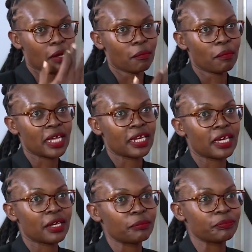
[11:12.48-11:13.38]

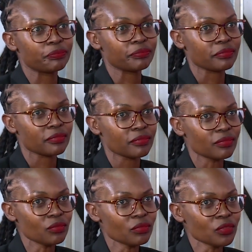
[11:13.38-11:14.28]
But
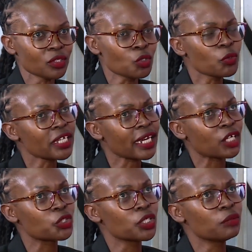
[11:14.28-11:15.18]
so what can
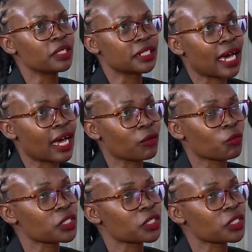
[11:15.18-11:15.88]
actually be done?